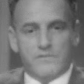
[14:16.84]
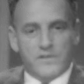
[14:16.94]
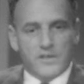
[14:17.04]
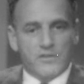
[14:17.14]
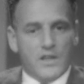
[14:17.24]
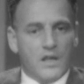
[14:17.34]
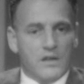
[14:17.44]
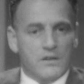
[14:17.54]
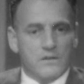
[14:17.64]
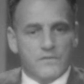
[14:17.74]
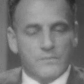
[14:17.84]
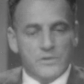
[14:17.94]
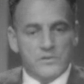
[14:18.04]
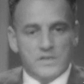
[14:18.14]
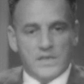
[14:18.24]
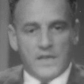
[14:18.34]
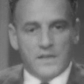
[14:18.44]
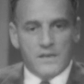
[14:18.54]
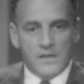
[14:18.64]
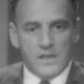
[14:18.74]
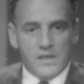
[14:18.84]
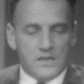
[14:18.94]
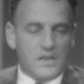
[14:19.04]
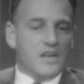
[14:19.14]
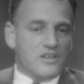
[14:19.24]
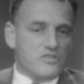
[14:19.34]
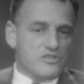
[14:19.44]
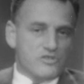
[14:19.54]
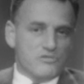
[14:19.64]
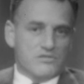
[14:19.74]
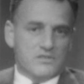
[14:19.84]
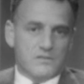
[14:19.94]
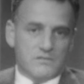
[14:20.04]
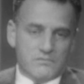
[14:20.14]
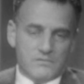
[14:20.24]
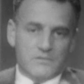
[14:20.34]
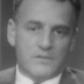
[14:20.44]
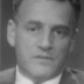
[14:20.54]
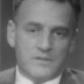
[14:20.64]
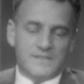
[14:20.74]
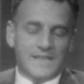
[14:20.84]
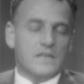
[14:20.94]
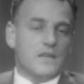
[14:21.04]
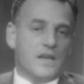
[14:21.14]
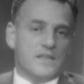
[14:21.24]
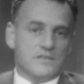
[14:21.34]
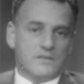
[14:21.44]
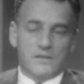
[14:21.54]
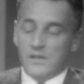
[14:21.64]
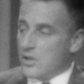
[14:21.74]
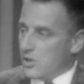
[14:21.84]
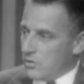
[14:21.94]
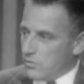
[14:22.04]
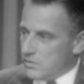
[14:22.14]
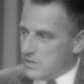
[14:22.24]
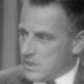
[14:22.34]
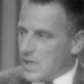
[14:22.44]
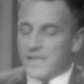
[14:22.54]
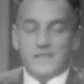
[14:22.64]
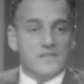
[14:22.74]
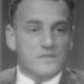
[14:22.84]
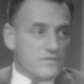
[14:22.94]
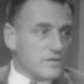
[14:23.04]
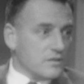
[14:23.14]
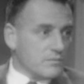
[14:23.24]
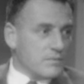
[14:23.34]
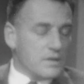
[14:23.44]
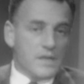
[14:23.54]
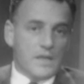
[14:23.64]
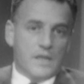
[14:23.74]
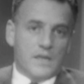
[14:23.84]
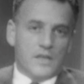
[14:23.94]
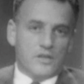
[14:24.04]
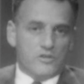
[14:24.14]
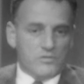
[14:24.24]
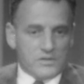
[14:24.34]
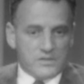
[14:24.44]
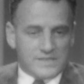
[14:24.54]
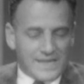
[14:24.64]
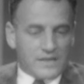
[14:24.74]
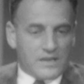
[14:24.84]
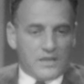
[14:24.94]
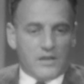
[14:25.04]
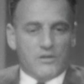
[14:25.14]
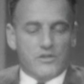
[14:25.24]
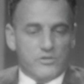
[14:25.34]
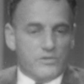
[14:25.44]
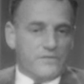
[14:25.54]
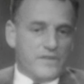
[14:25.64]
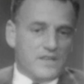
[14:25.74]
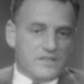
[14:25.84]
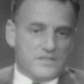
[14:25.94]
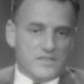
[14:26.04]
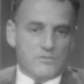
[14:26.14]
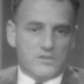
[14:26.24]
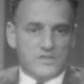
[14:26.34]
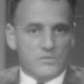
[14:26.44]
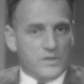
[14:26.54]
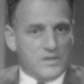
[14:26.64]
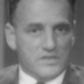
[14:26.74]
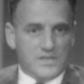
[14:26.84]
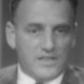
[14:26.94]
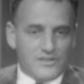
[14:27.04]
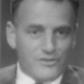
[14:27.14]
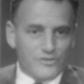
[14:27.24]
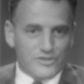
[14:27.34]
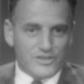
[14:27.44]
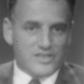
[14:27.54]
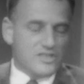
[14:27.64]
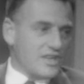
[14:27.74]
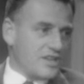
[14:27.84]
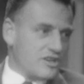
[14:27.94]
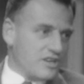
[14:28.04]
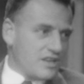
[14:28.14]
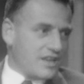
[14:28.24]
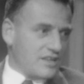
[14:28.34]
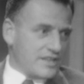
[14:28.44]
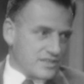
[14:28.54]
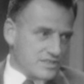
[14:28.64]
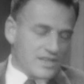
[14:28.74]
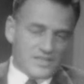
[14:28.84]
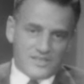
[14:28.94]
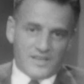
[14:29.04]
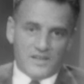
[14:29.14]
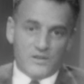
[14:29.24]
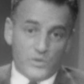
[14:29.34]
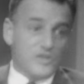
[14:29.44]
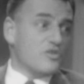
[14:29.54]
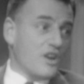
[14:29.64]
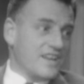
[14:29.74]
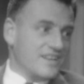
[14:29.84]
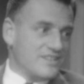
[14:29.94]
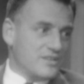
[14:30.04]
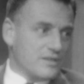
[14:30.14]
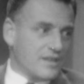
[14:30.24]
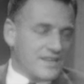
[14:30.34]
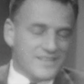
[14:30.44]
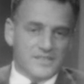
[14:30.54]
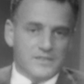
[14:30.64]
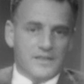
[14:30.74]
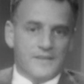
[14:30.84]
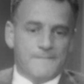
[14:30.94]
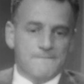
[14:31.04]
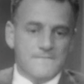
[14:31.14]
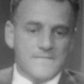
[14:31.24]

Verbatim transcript: and Frederick Hollander for music, and Dr. Seuss, Ted Geisel, who designed this film, and to do it in Technicolor and do a fantasy, which is what they say closes on Saturday night, like a satire. We tried it, and